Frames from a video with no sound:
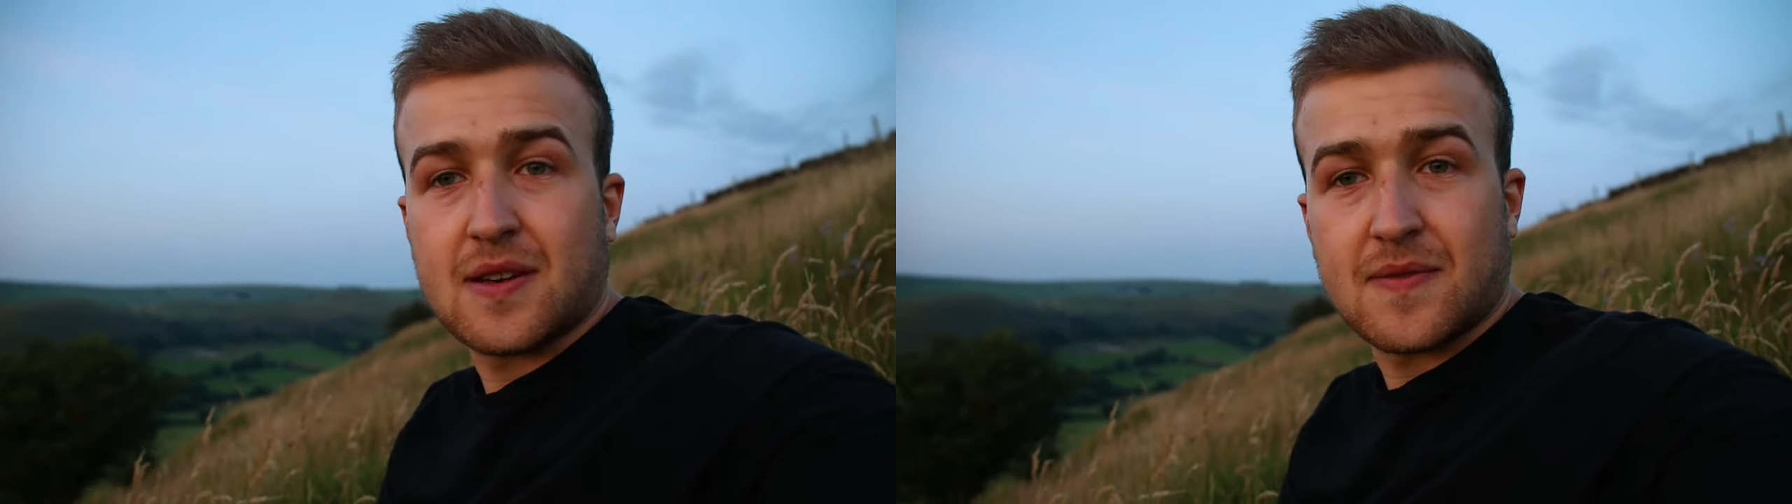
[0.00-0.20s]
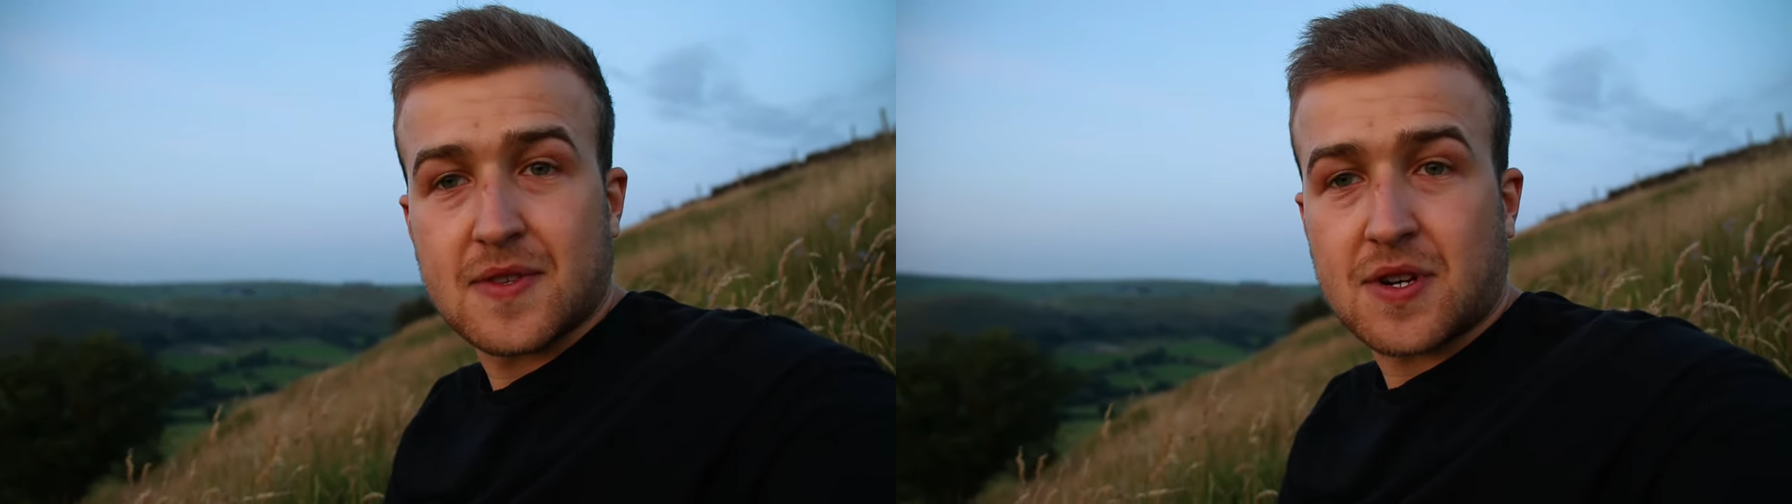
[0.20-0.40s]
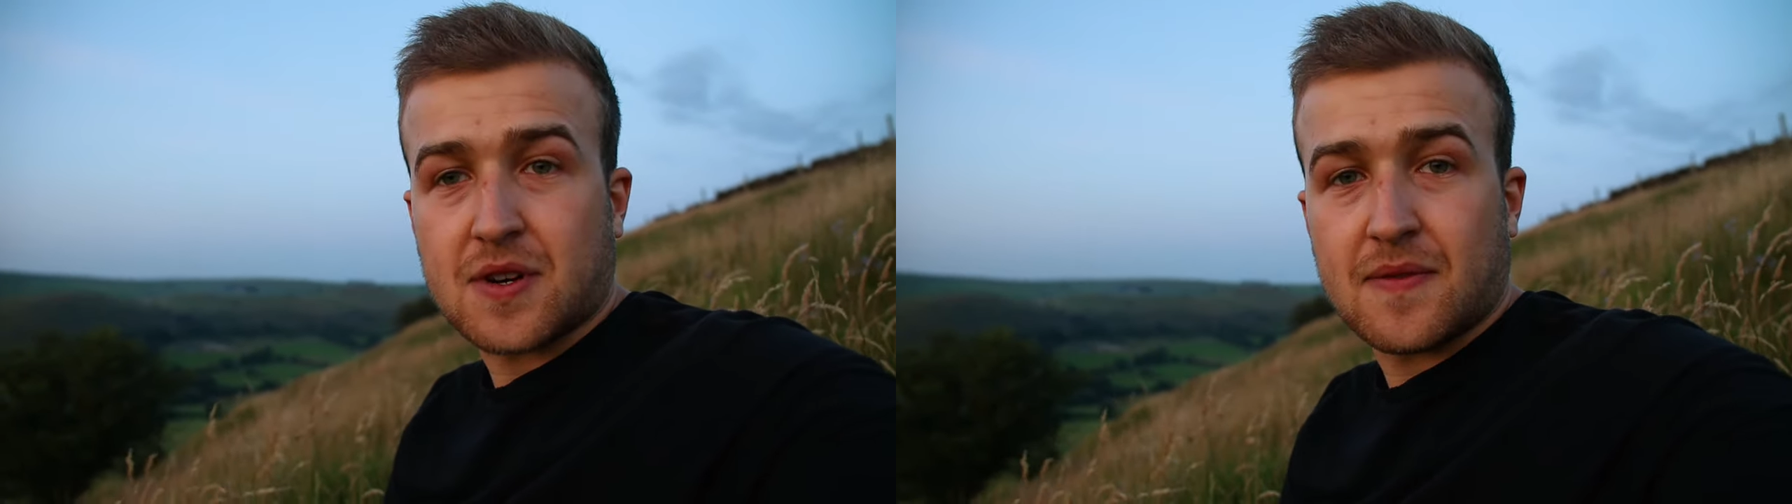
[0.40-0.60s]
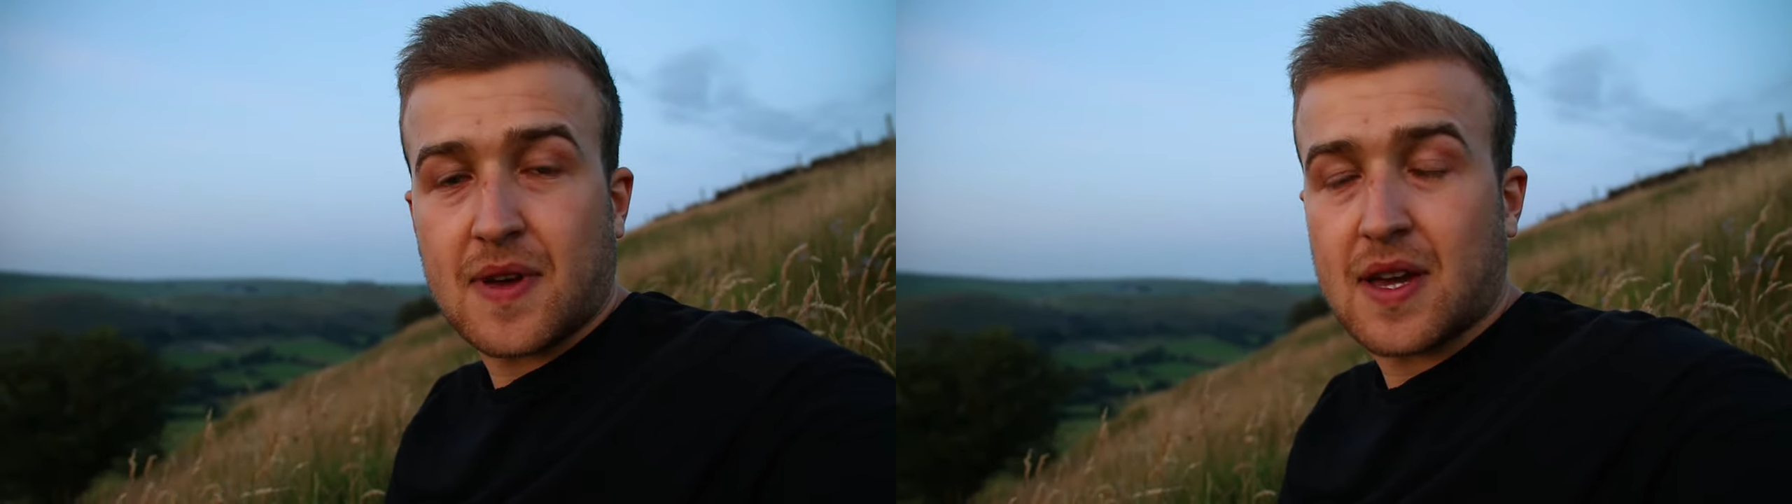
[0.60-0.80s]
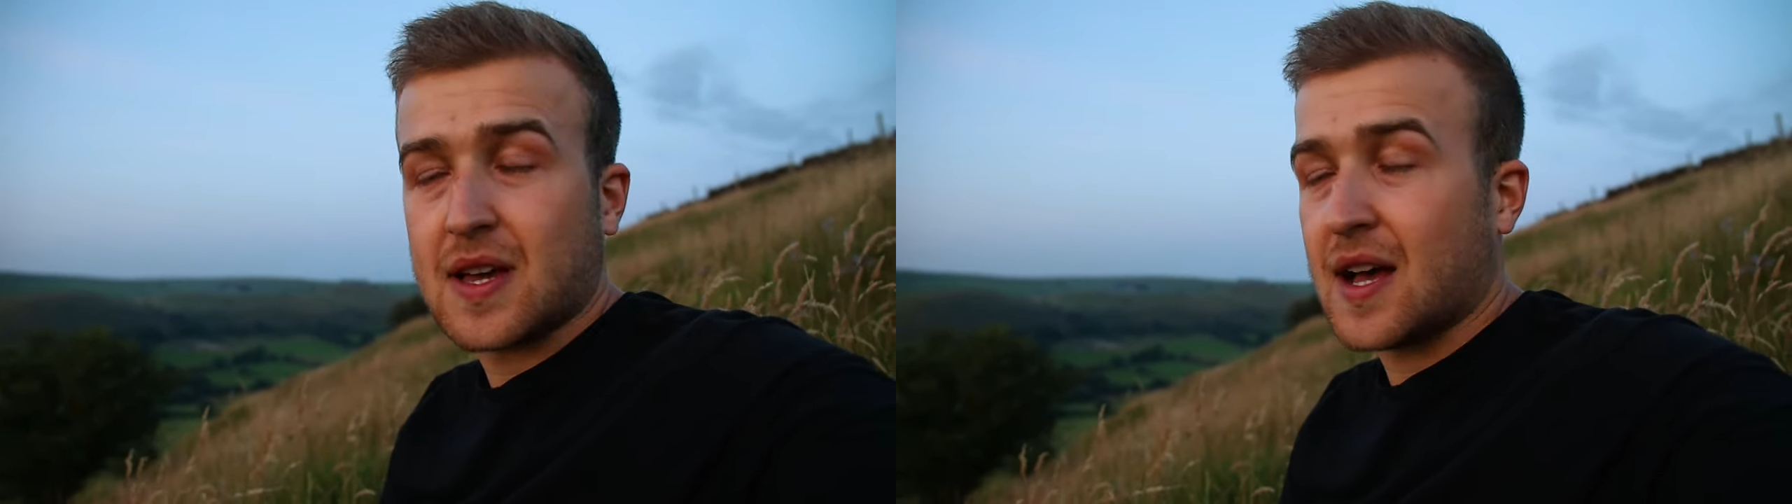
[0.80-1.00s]

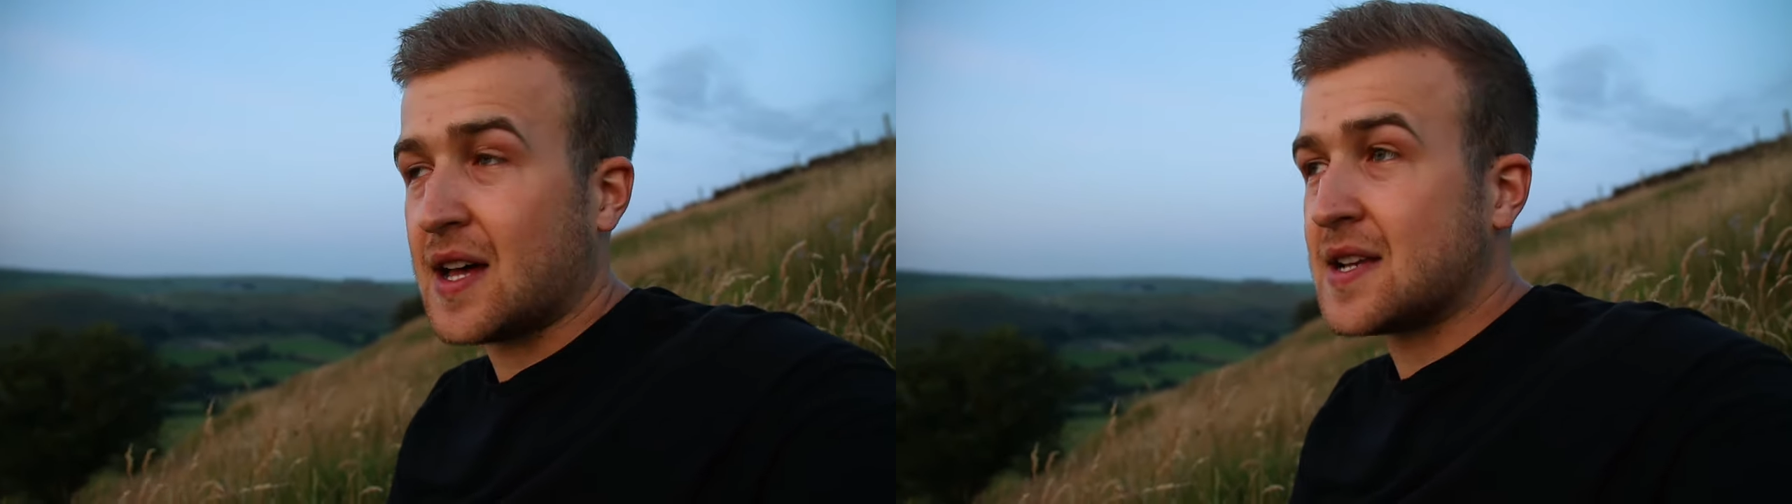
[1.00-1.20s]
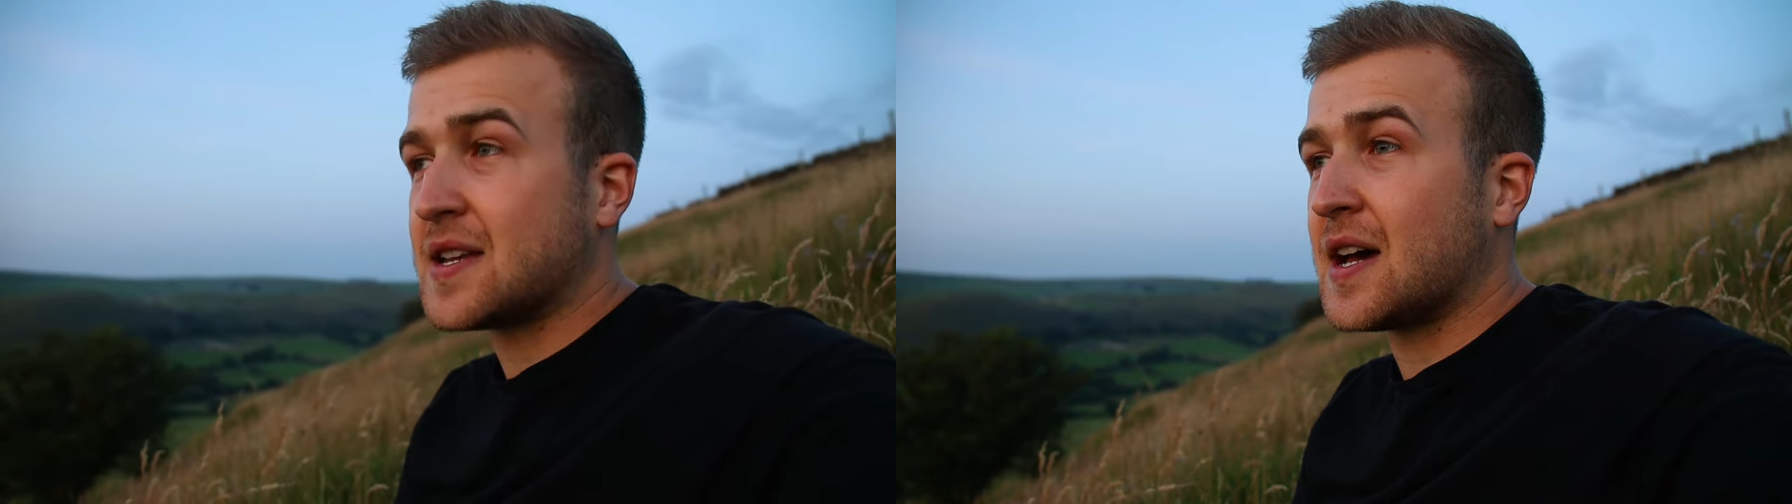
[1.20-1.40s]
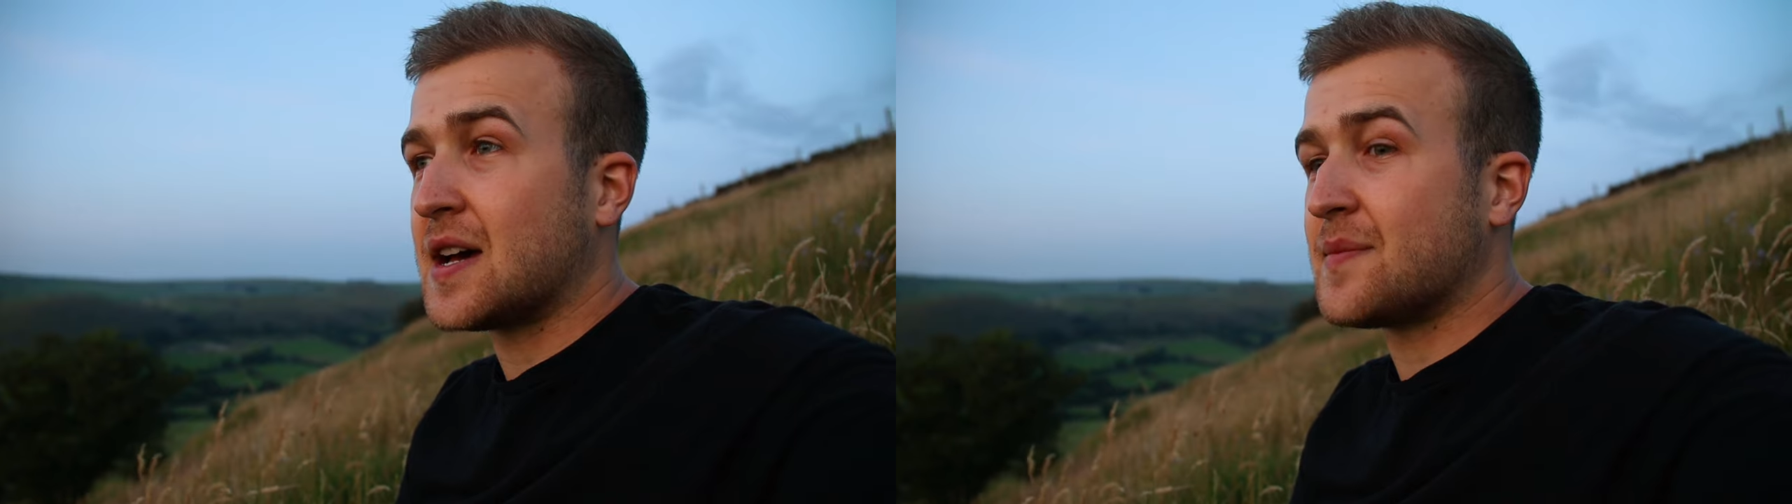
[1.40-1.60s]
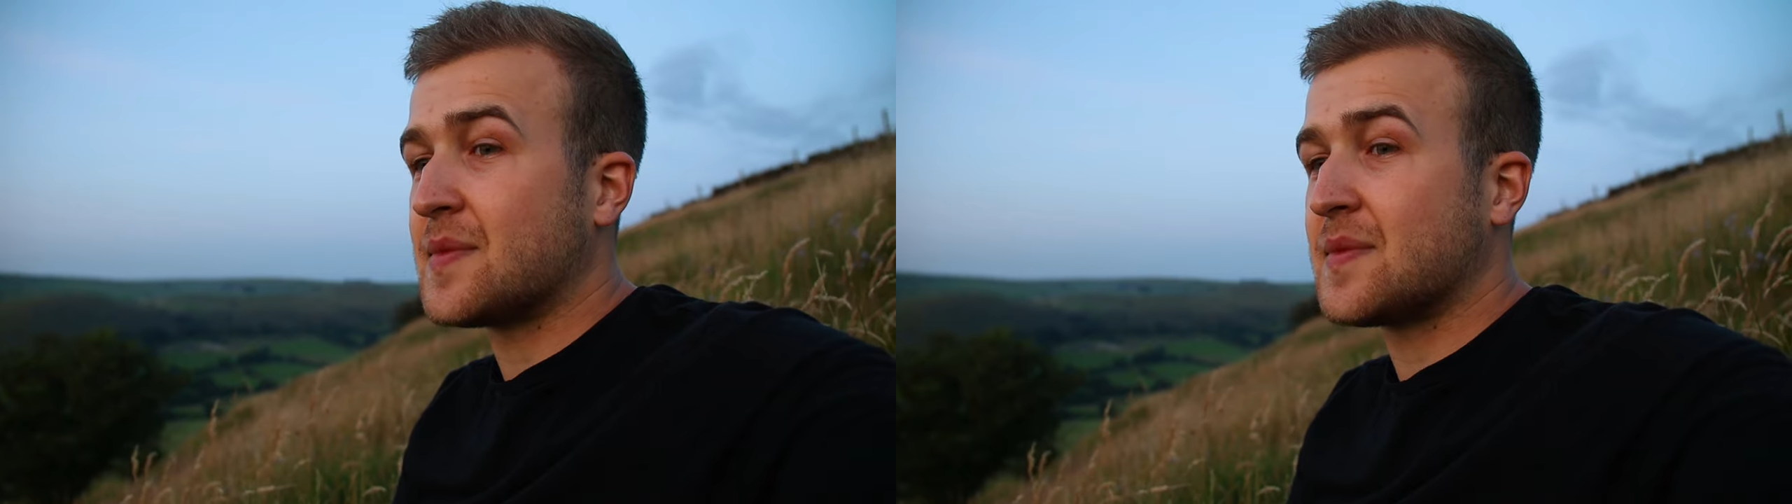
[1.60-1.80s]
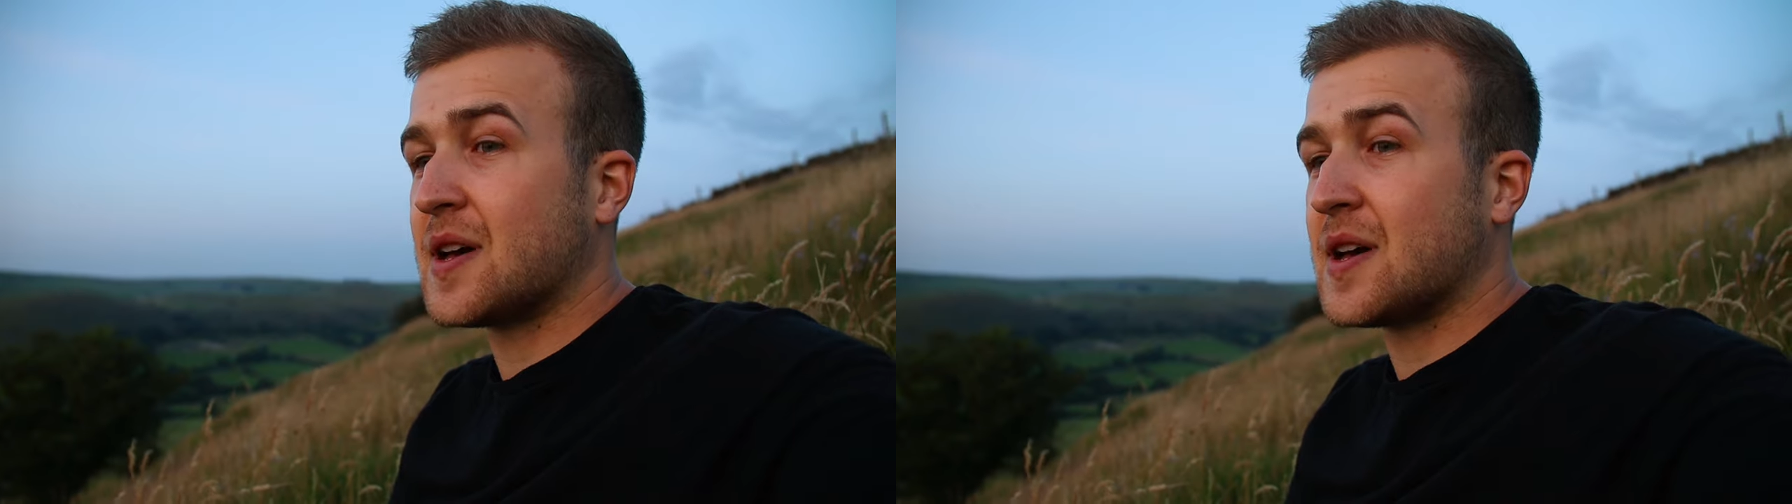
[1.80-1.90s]
photography, and um,